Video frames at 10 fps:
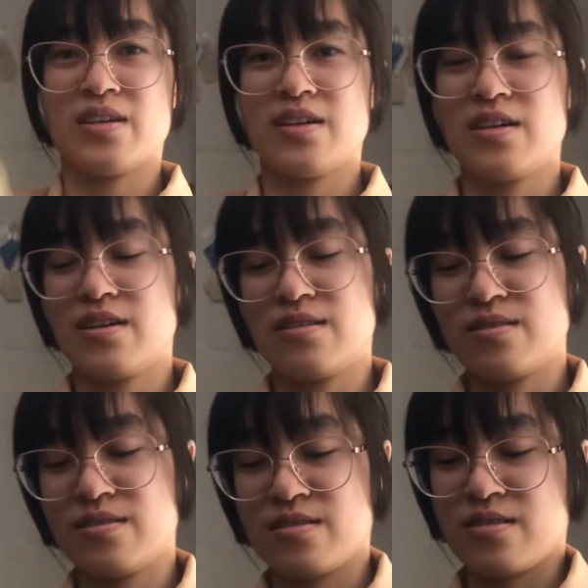Yeah.
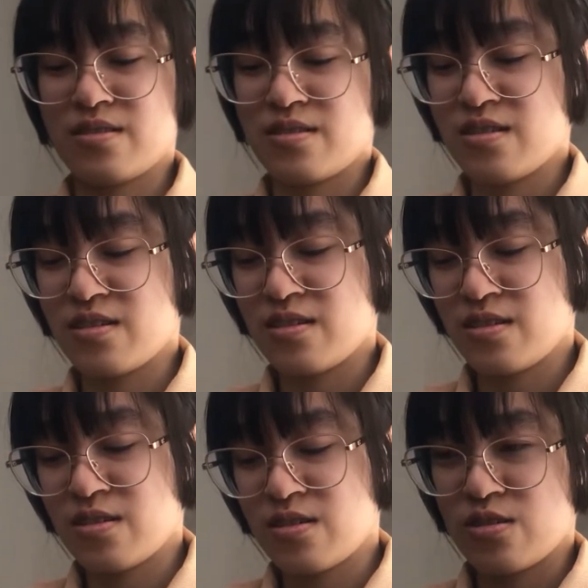
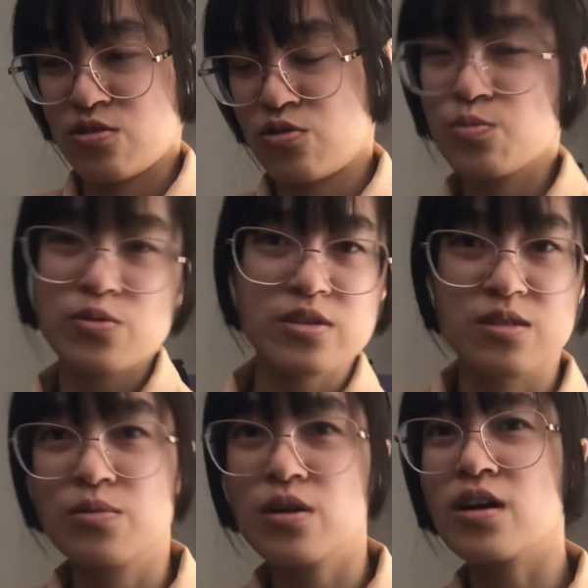Super
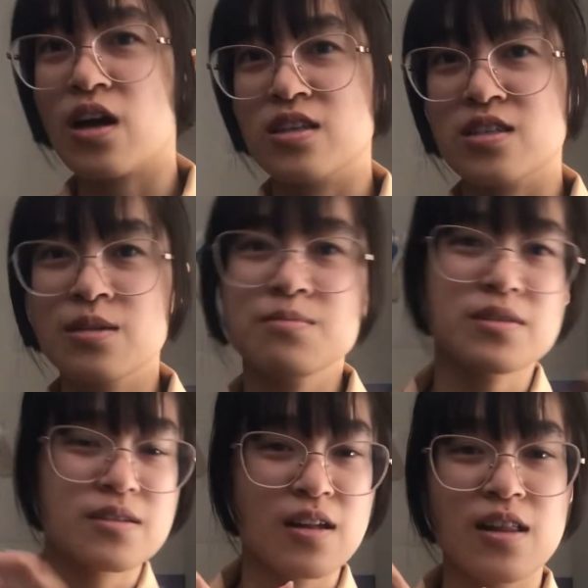simple concept.
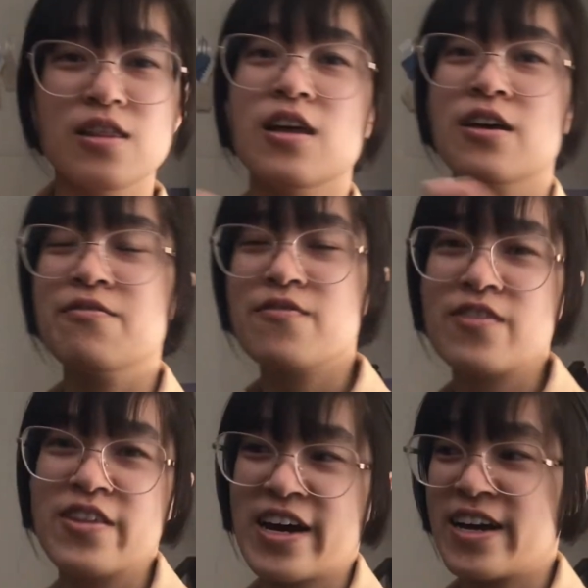Love
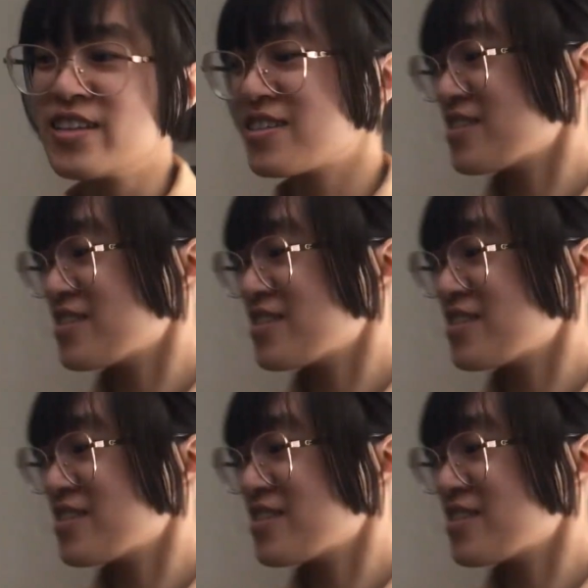that.